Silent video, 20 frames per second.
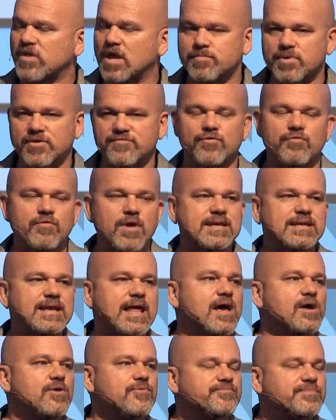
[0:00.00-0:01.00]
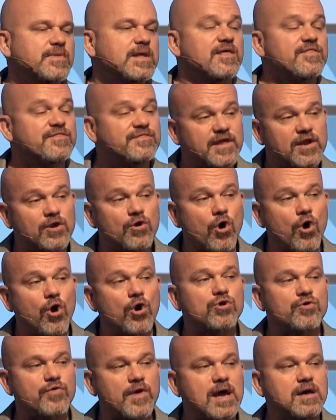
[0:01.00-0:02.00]
But for right now, there are
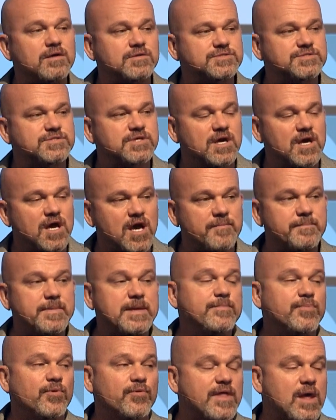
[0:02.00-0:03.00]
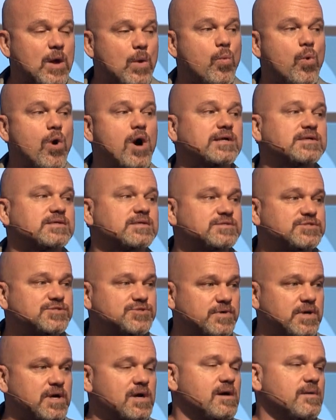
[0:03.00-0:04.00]
crowds of people that want to
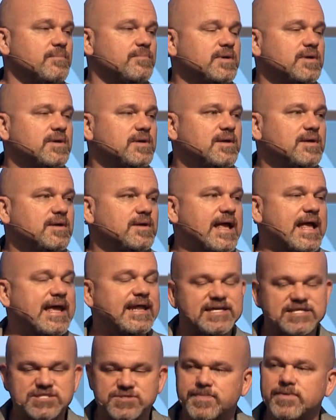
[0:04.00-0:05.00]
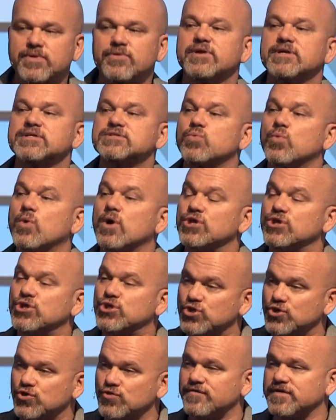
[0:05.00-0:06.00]
come and experience what
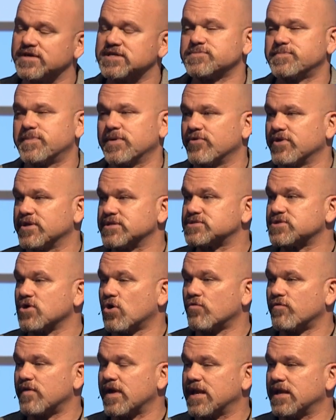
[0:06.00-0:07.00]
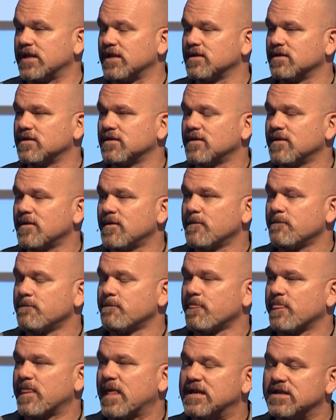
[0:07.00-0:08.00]
you've experienced already.
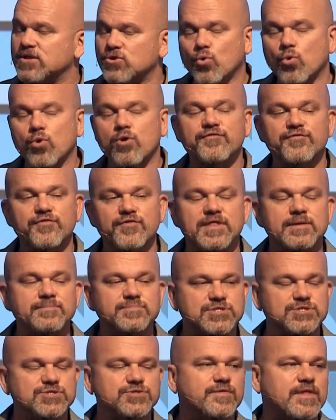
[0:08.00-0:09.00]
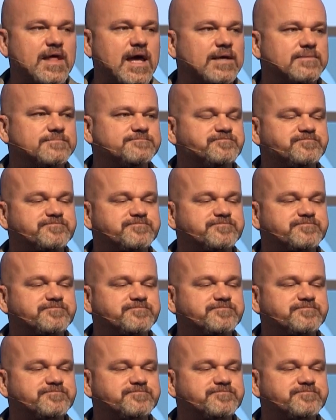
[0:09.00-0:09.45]
And in order for them to do that,